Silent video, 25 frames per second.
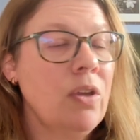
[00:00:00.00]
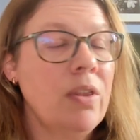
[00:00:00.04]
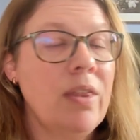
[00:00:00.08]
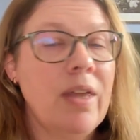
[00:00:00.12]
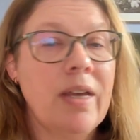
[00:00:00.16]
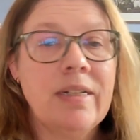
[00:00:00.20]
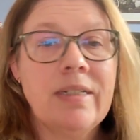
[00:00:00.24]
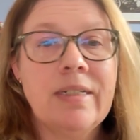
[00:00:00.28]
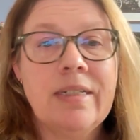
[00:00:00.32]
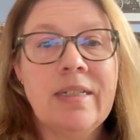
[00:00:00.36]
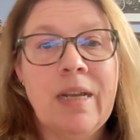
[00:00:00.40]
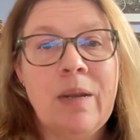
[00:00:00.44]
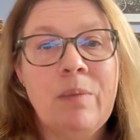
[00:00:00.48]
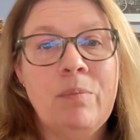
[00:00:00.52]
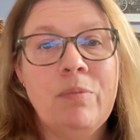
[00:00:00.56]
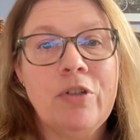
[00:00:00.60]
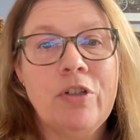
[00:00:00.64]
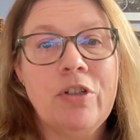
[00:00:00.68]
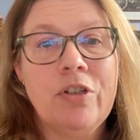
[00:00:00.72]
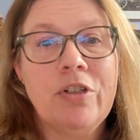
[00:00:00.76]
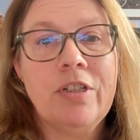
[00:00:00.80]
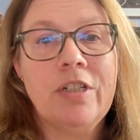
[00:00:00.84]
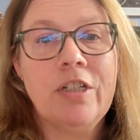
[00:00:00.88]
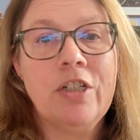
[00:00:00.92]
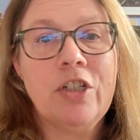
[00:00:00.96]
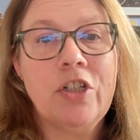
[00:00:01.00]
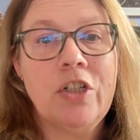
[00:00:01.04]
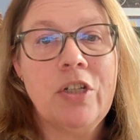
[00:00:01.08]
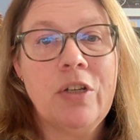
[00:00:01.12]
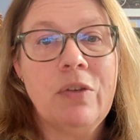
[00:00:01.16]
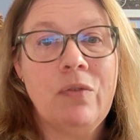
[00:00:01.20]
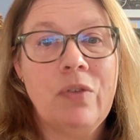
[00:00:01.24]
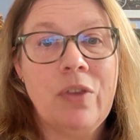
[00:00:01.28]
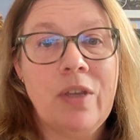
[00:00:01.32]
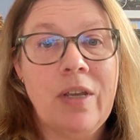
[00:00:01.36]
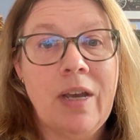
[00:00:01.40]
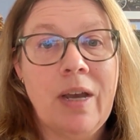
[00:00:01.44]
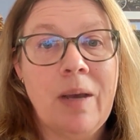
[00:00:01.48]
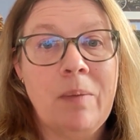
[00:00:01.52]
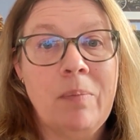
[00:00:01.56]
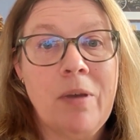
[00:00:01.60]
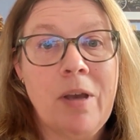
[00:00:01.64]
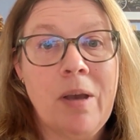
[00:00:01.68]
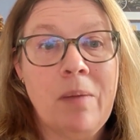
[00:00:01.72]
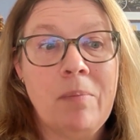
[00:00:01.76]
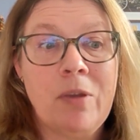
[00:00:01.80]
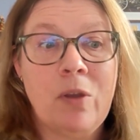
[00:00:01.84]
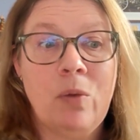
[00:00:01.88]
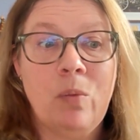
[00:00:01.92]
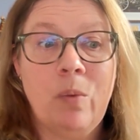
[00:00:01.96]
that's temperature stitching for the
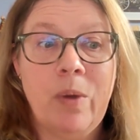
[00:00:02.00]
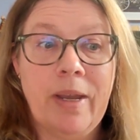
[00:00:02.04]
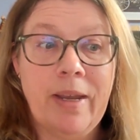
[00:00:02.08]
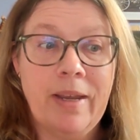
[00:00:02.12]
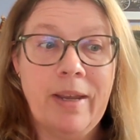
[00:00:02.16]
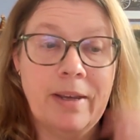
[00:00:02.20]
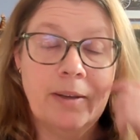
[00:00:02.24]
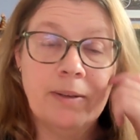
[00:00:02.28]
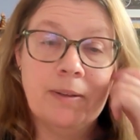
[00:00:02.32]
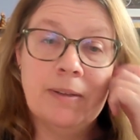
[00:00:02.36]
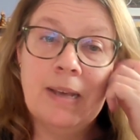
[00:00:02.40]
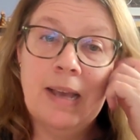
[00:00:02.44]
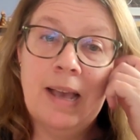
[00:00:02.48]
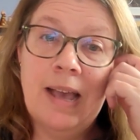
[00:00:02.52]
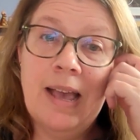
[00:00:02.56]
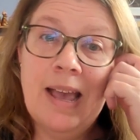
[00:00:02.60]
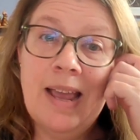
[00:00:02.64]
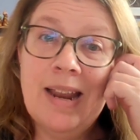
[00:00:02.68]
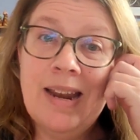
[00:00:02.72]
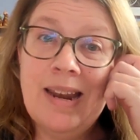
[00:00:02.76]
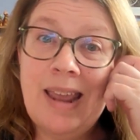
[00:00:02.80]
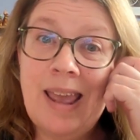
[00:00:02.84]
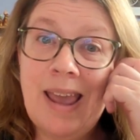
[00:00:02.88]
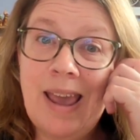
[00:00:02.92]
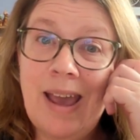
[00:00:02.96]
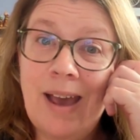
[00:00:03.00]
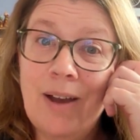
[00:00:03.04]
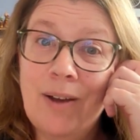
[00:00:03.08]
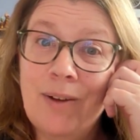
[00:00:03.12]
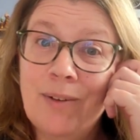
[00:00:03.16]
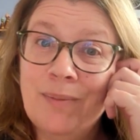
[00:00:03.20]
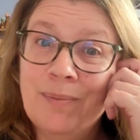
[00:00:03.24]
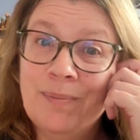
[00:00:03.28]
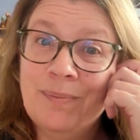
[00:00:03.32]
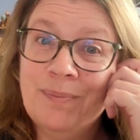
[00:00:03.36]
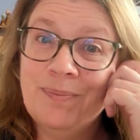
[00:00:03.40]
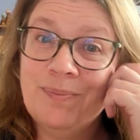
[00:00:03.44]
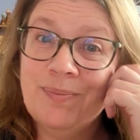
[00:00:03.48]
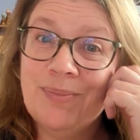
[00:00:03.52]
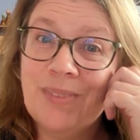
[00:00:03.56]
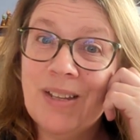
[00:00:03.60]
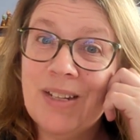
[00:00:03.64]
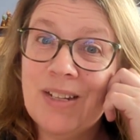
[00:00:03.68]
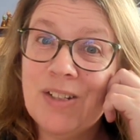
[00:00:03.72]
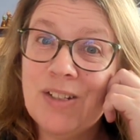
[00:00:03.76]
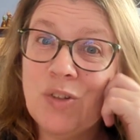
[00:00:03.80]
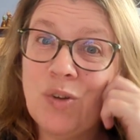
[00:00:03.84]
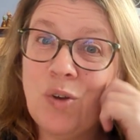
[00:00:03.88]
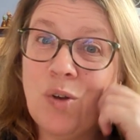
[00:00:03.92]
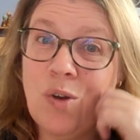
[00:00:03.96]
upcoming week. Now,
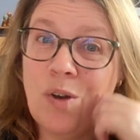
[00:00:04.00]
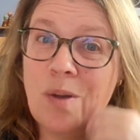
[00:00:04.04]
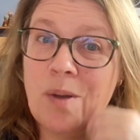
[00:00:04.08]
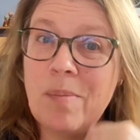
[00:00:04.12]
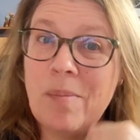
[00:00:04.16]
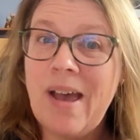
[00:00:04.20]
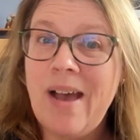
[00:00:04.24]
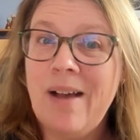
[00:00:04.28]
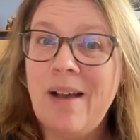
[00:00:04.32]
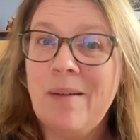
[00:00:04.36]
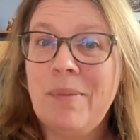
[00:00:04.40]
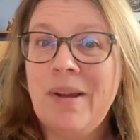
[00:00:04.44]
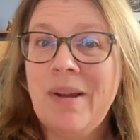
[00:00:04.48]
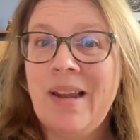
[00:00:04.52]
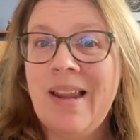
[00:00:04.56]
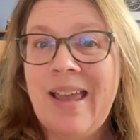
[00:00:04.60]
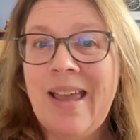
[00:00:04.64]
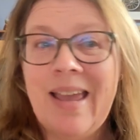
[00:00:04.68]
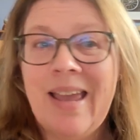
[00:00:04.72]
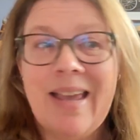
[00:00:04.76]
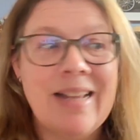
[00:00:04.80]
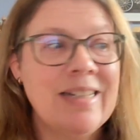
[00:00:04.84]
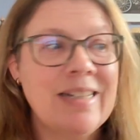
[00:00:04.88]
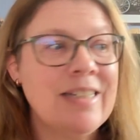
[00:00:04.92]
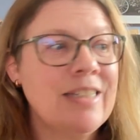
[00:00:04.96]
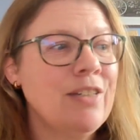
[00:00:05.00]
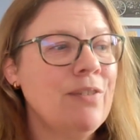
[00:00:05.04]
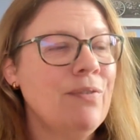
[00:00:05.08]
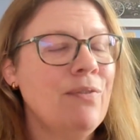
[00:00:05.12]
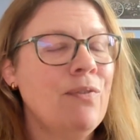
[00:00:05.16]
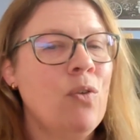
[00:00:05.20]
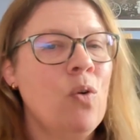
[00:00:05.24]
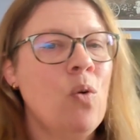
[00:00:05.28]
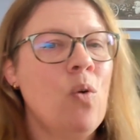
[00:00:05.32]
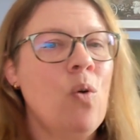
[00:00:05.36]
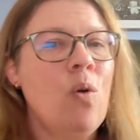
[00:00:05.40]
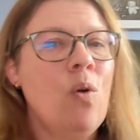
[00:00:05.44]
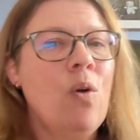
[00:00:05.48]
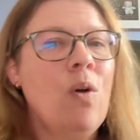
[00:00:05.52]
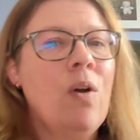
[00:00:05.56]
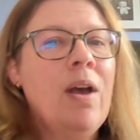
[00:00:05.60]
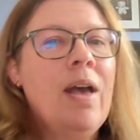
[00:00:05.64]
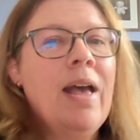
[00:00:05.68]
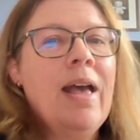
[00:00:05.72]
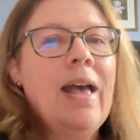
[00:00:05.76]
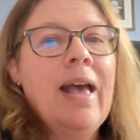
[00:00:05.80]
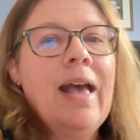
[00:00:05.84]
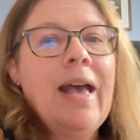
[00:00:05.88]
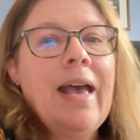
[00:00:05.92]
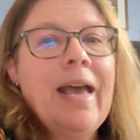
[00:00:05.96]
let's talk about plans for
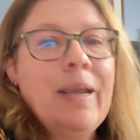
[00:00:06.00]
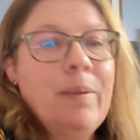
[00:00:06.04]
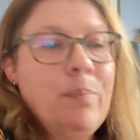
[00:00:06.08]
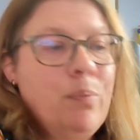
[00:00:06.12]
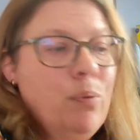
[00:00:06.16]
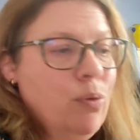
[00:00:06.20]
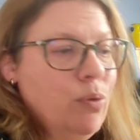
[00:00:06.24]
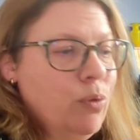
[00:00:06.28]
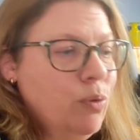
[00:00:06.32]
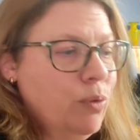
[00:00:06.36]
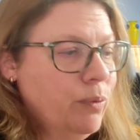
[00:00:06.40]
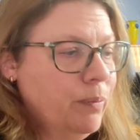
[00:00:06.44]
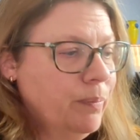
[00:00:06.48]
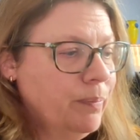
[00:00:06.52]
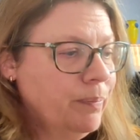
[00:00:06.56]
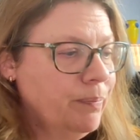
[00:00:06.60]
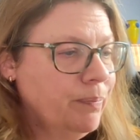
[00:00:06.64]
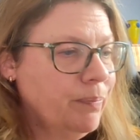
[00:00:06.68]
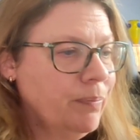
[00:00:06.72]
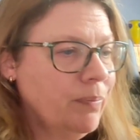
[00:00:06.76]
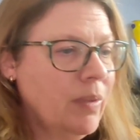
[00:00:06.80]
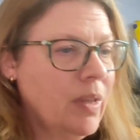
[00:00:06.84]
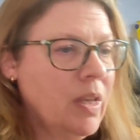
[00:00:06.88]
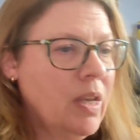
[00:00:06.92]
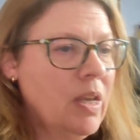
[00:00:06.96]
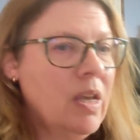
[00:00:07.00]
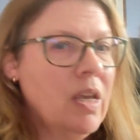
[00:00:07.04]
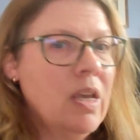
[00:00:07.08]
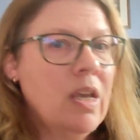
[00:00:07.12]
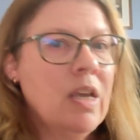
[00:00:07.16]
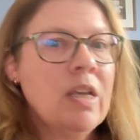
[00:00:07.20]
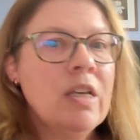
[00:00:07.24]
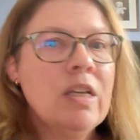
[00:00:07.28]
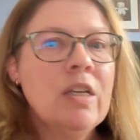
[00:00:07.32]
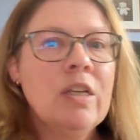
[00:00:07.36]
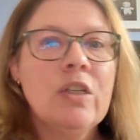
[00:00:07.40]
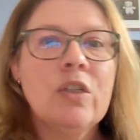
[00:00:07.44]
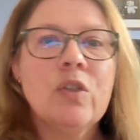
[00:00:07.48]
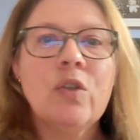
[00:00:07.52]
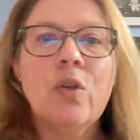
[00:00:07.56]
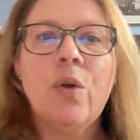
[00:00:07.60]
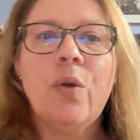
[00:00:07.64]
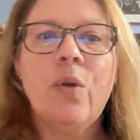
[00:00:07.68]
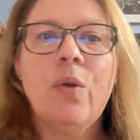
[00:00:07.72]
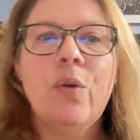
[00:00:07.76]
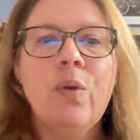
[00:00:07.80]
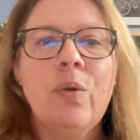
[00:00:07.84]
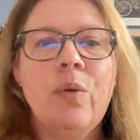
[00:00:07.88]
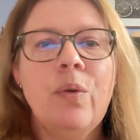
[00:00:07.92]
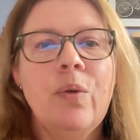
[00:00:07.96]
April.
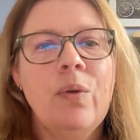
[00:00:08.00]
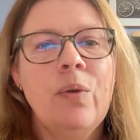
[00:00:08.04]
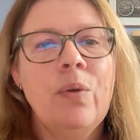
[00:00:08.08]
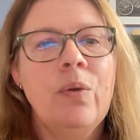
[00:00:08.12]
So,